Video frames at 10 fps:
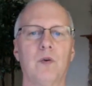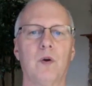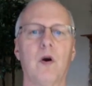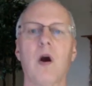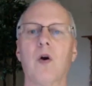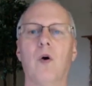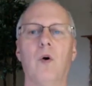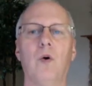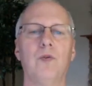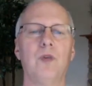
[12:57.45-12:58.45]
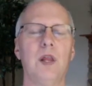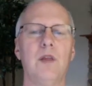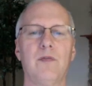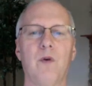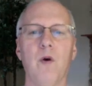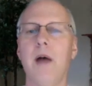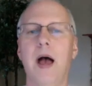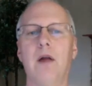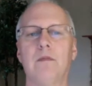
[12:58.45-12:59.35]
what are our goals, and the format.